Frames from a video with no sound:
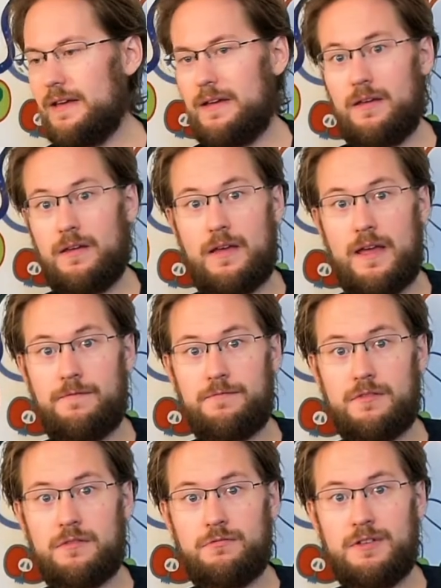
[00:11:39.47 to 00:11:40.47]

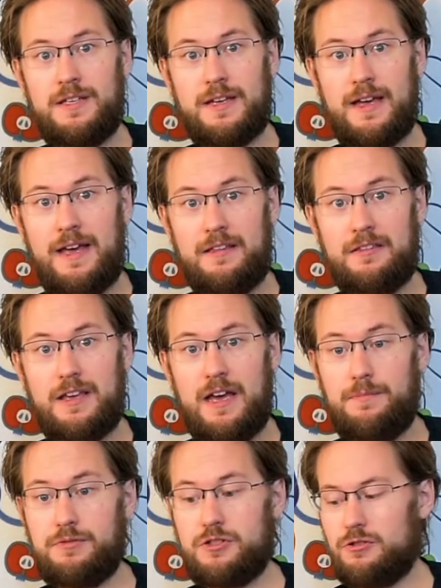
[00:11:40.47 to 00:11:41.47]
F3 has
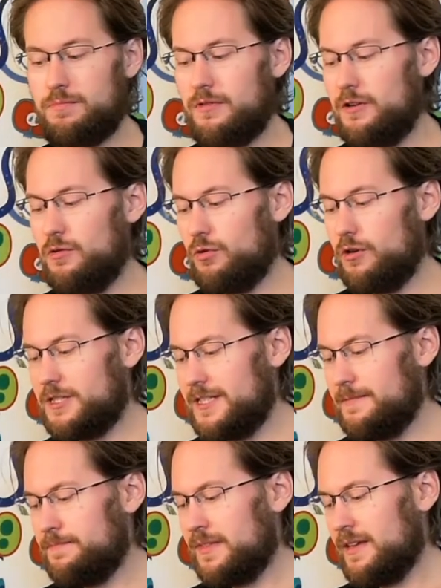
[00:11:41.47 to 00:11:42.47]
aperture
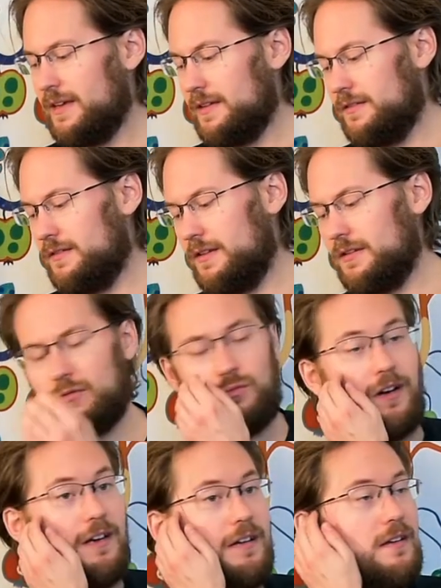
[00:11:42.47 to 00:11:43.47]
priority. This
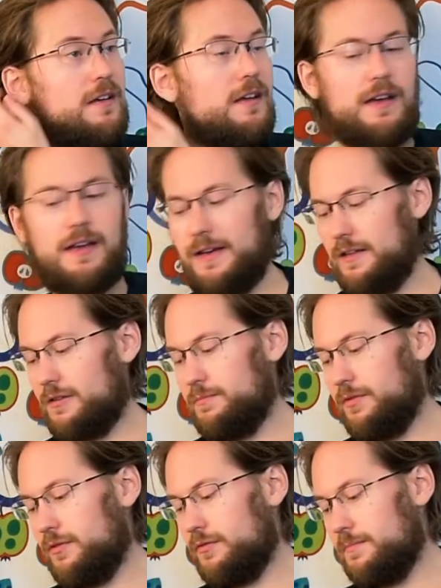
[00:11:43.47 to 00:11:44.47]
one has
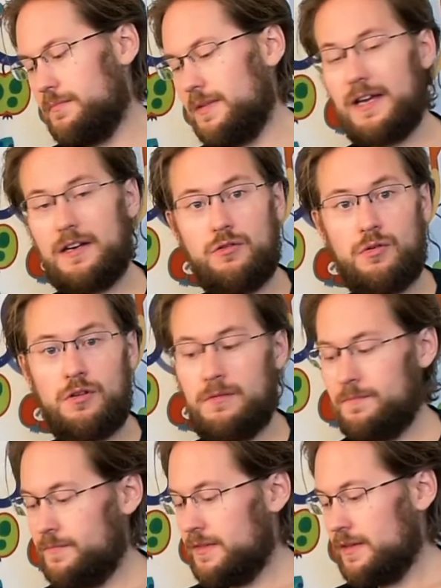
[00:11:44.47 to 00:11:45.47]
both
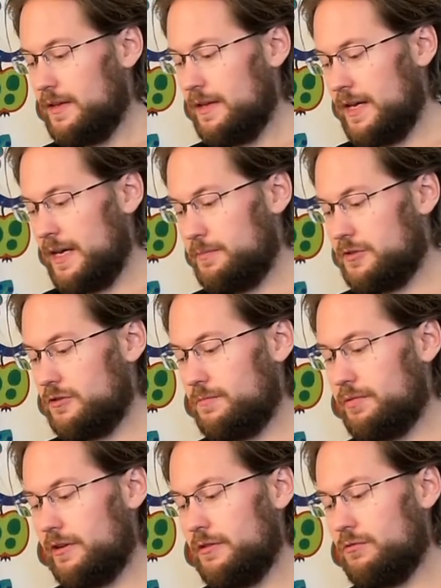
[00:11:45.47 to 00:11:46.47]
manual, aperture
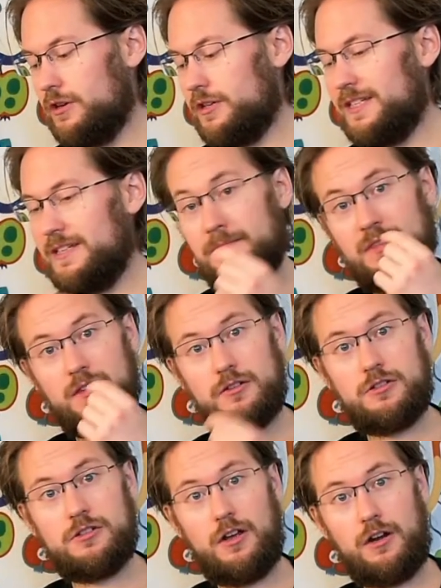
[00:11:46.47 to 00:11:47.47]
priority,
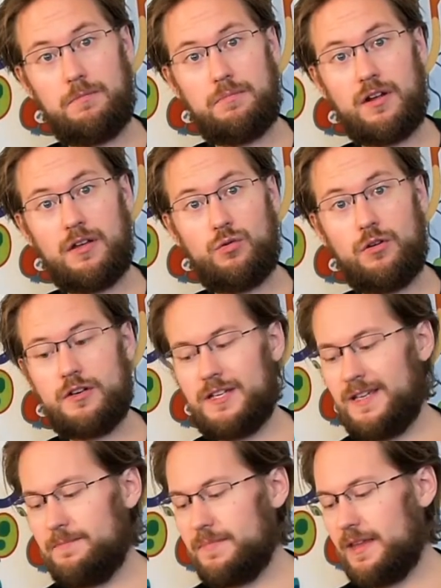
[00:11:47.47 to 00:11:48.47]
shutter
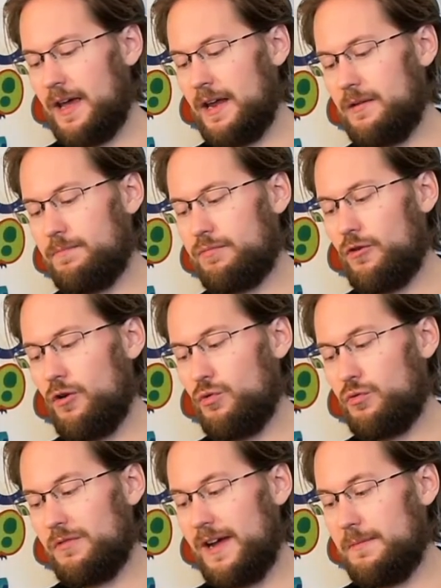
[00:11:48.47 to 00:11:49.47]
priority, and
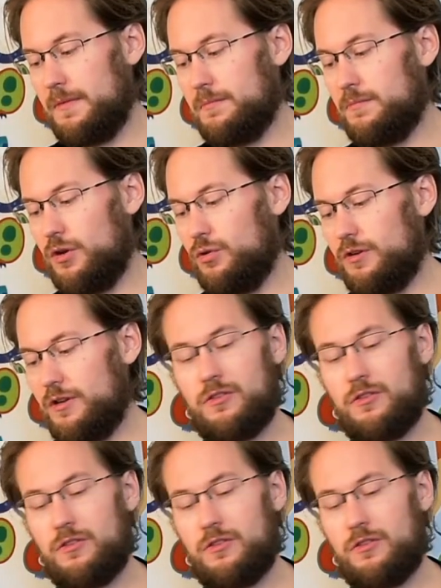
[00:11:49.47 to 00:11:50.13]
program mode.